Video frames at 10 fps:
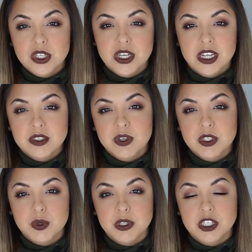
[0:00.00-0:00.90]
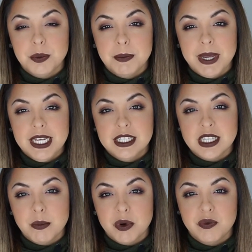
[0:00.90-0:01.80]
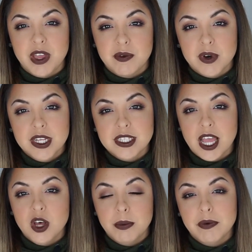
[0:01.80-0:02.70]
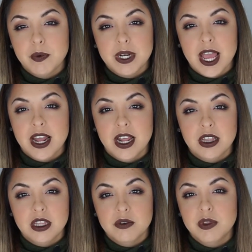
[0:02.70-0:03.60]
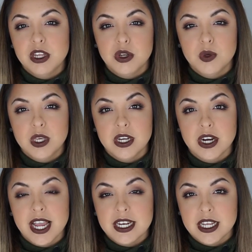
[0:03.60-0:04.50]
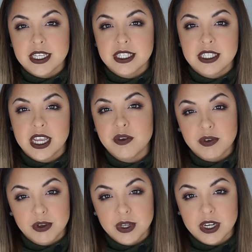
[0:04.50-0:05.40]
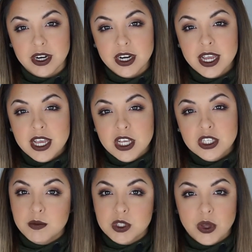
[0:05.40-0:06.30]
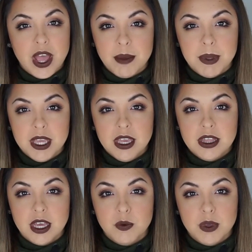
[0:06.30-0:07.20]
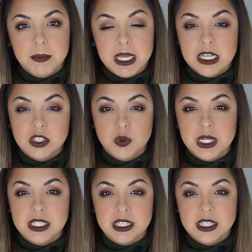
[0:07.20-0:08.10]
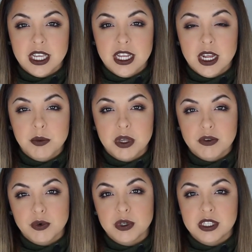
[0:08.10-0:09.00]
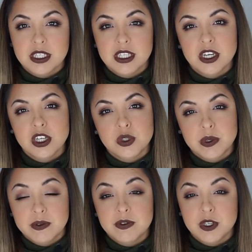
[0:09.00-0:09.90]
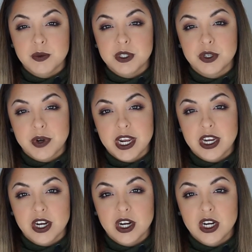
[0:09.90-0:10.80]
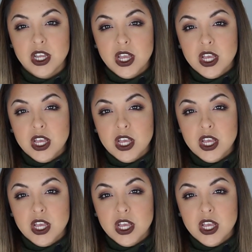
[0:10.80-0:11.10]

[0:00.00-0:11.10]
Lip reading: So today's video is going to be my December favorites. I hope everyone had a lovely new year and a safe new year. I'm so happy that we made it to 2016. I'm looking forward to this year. 2015 was a great year.